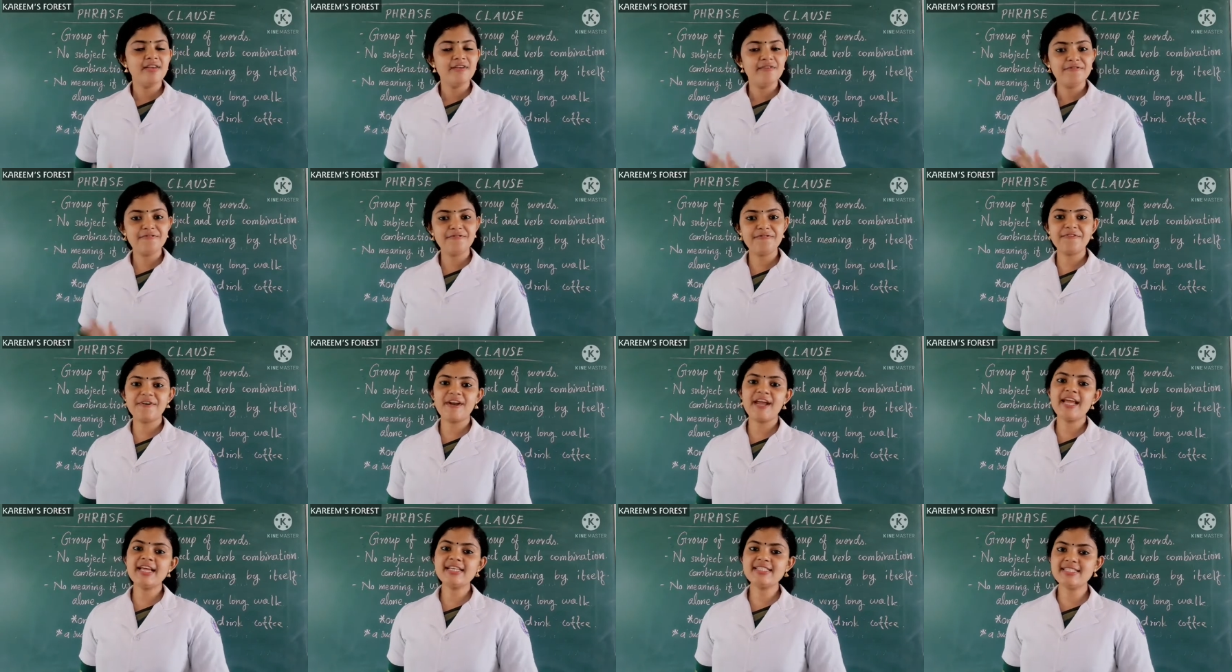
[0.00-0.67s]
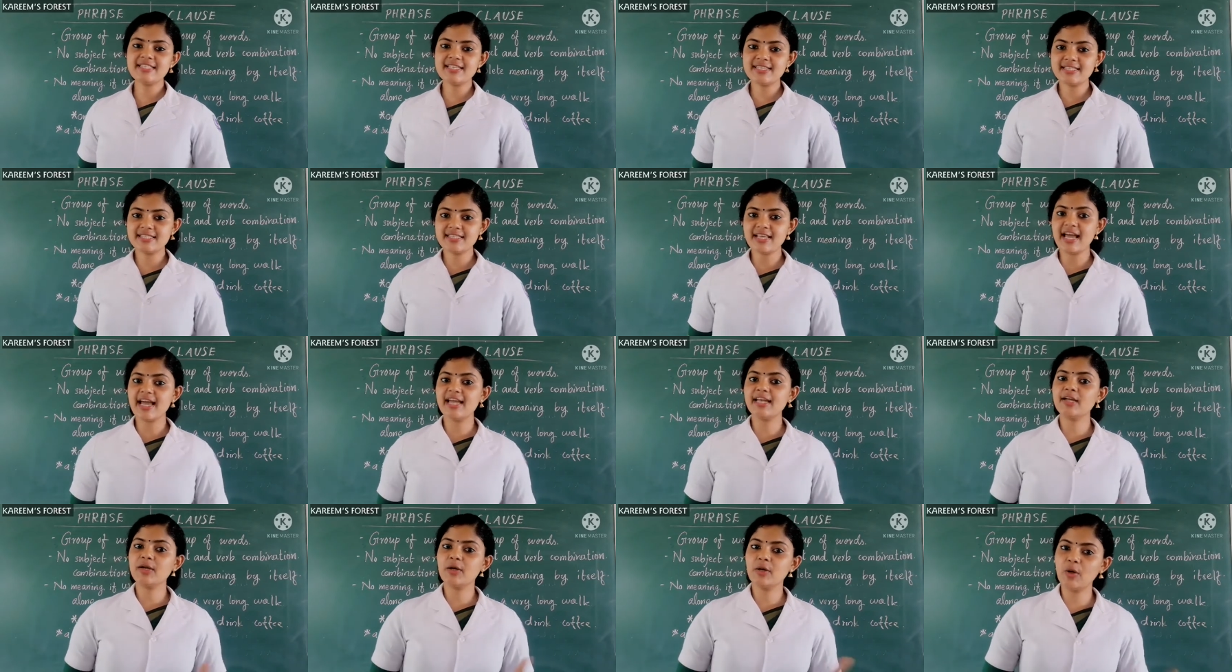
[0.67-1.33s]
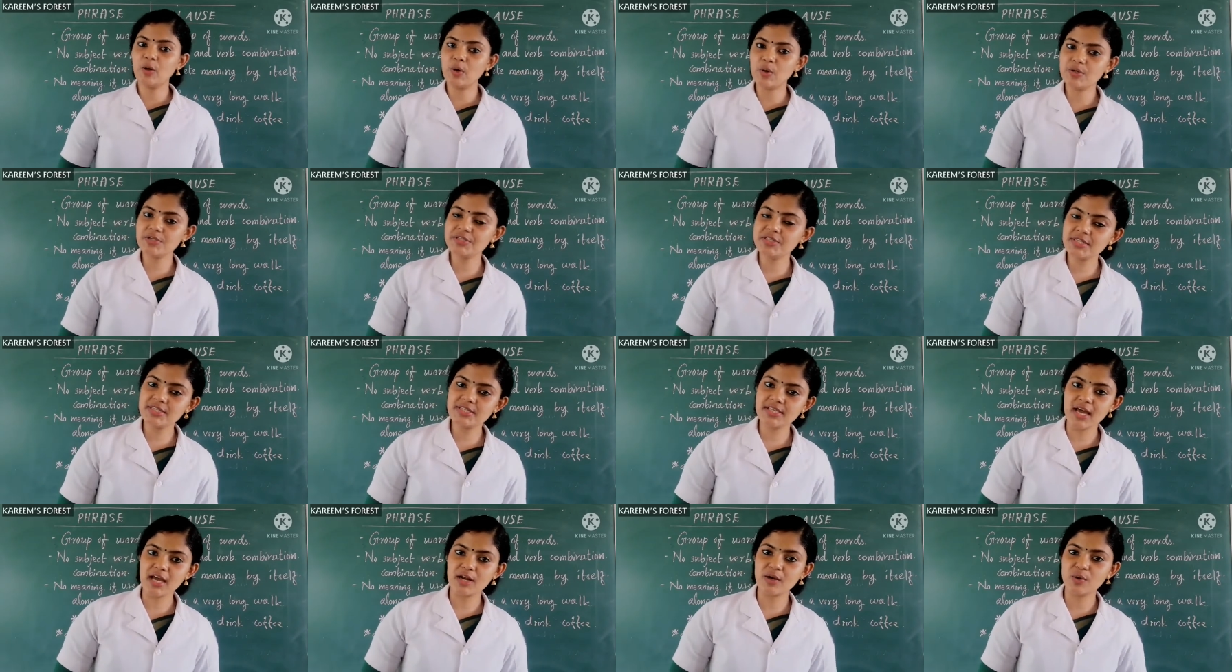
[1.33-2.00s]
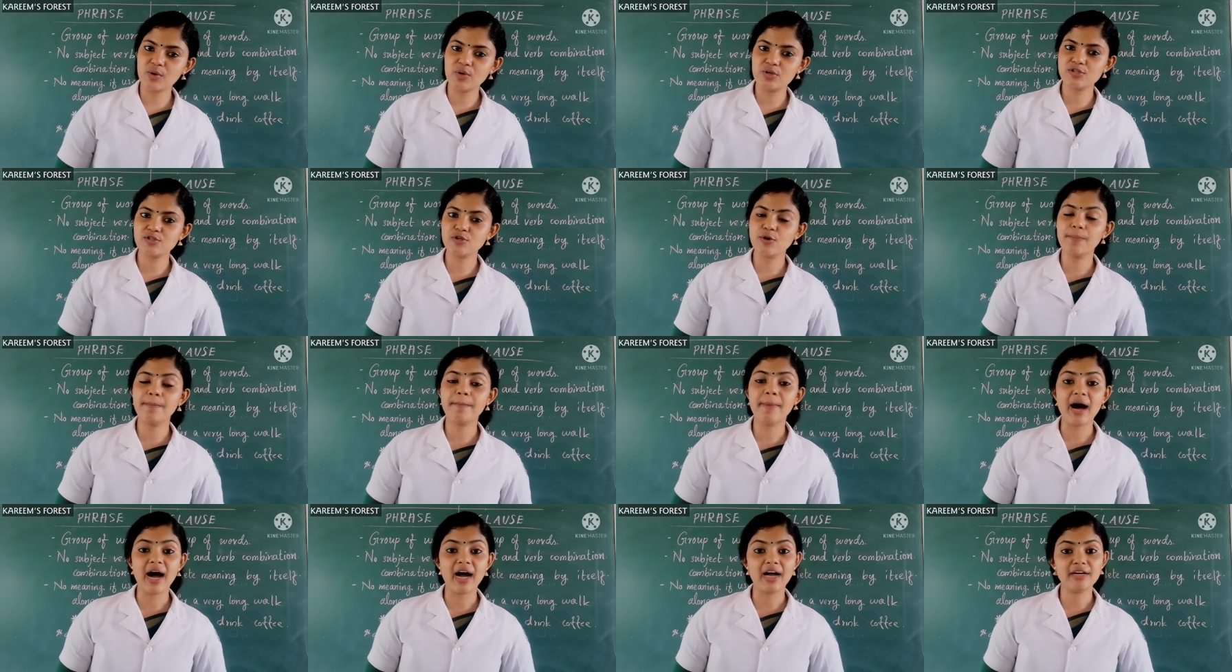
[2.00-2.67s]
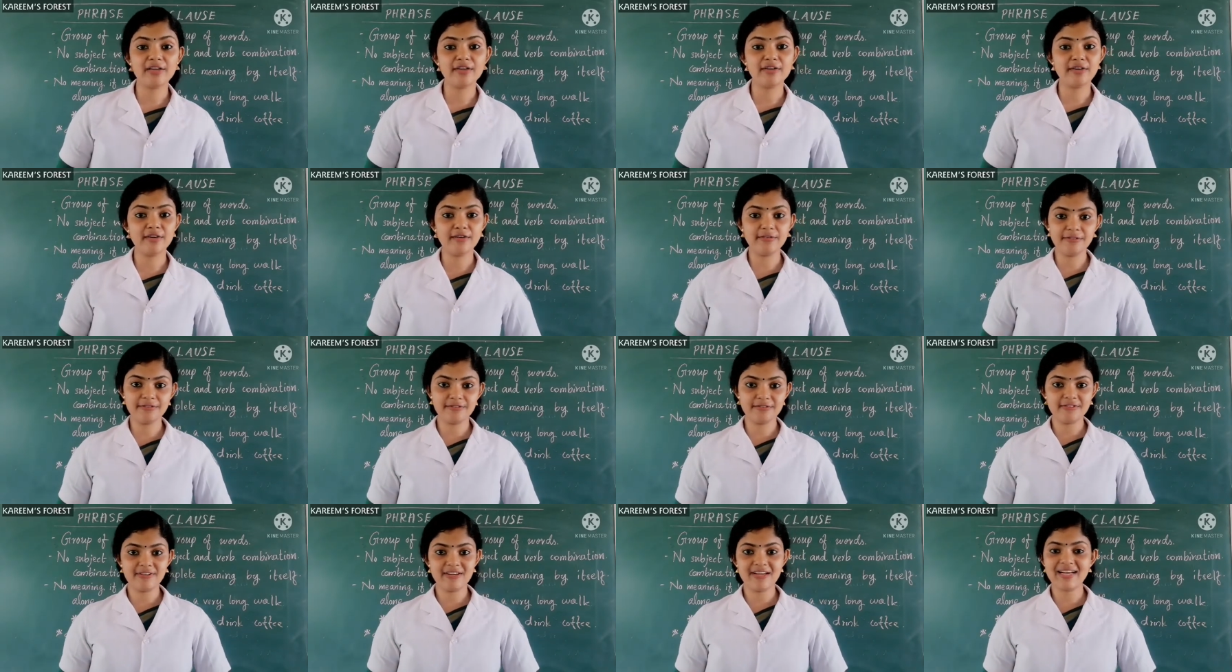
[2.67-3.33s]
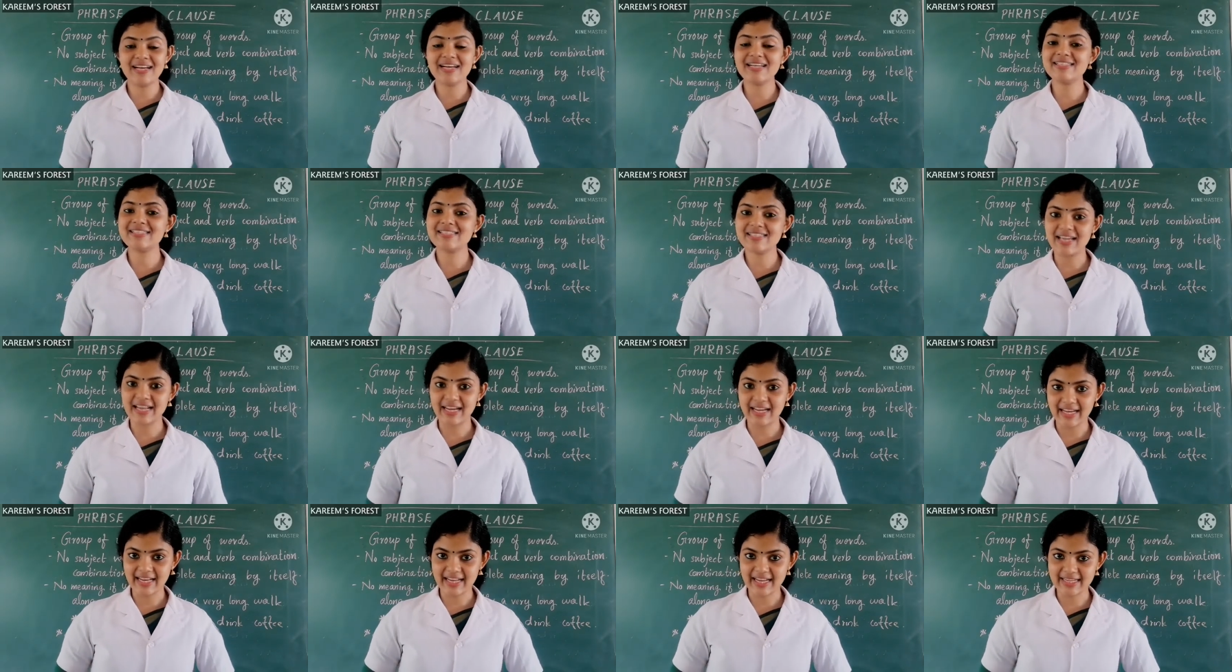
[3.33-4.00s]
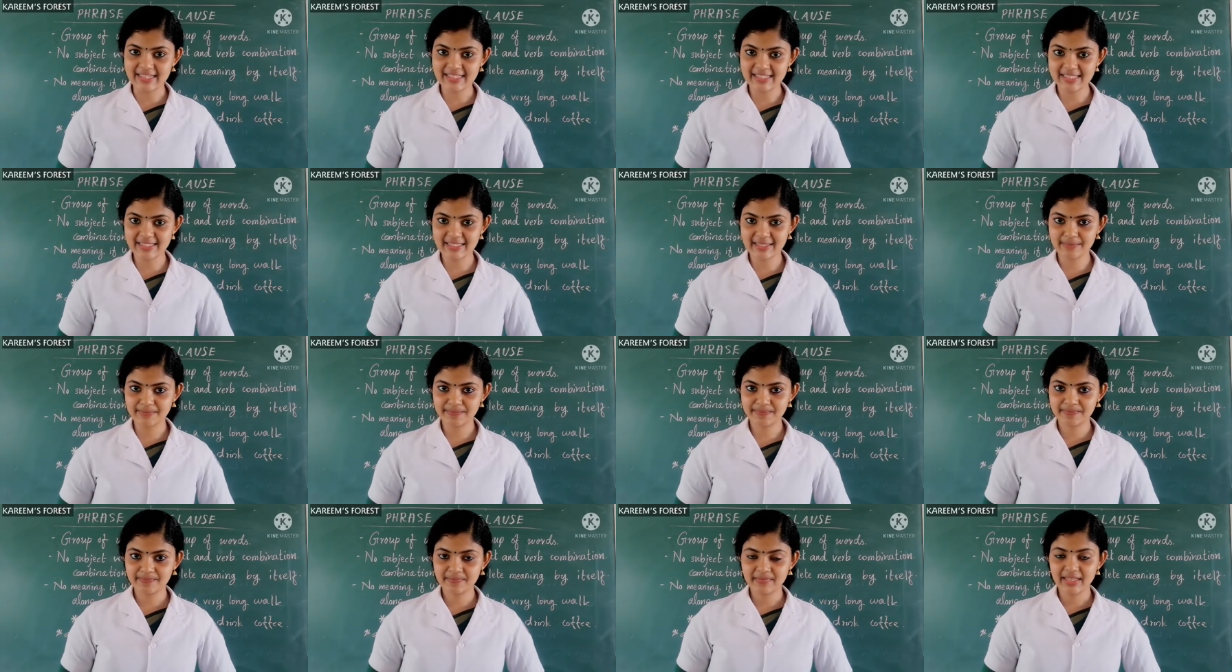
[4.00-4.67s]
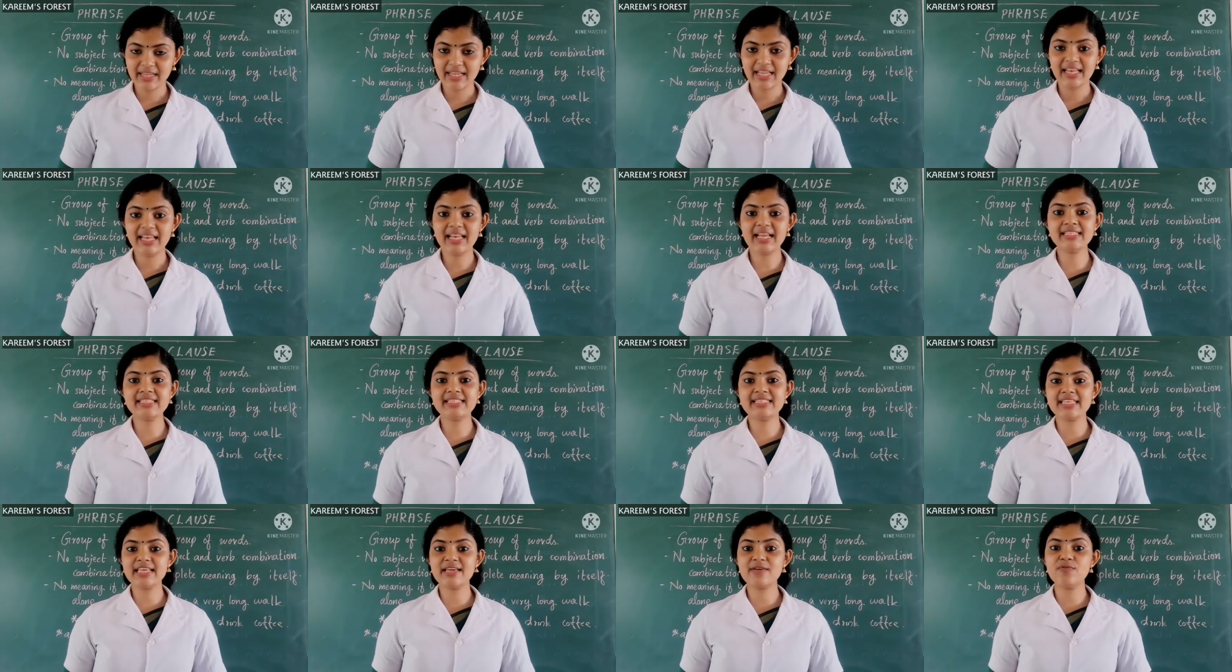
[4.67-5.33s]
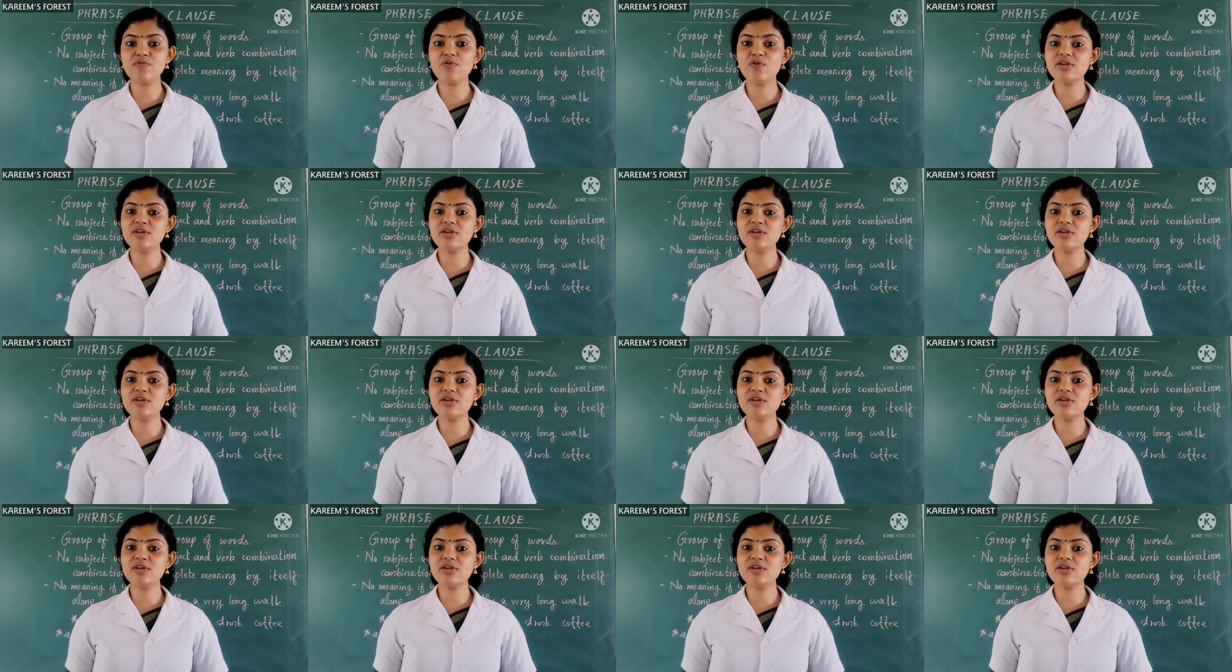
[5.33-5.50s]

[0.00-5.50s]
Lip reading: Phrases and clauses are also part of a sentence. Let's see